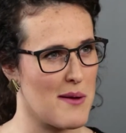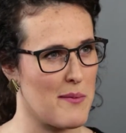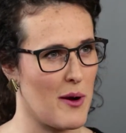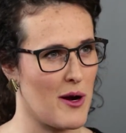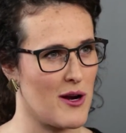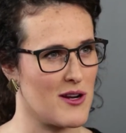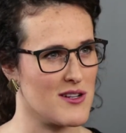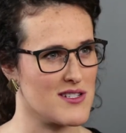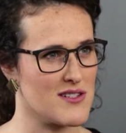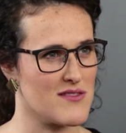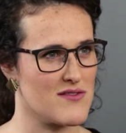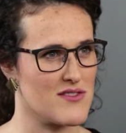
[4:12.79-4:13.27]

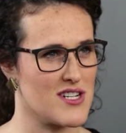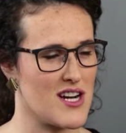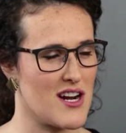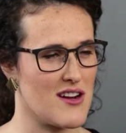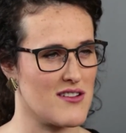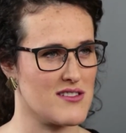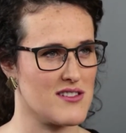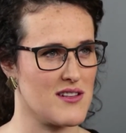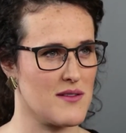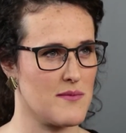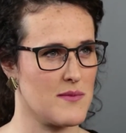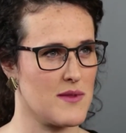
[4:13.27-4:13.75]
parents have
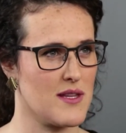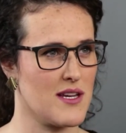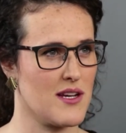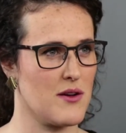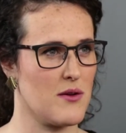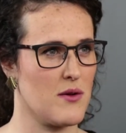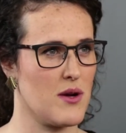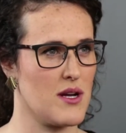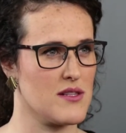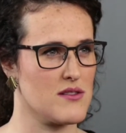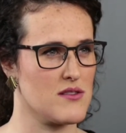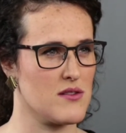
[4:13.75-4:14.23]
shared something
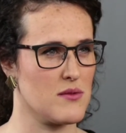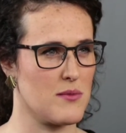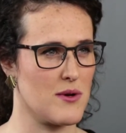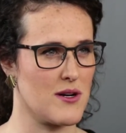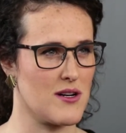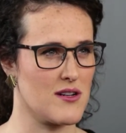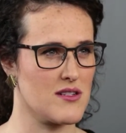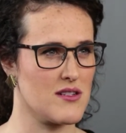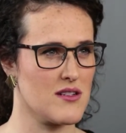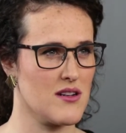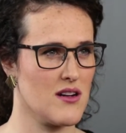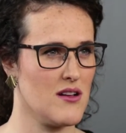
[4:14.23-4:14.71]
quite so
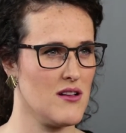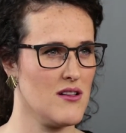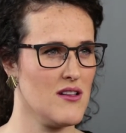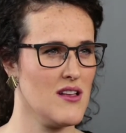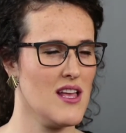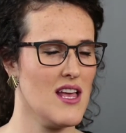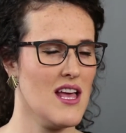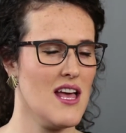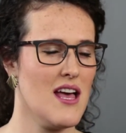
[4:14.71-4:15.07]
personal.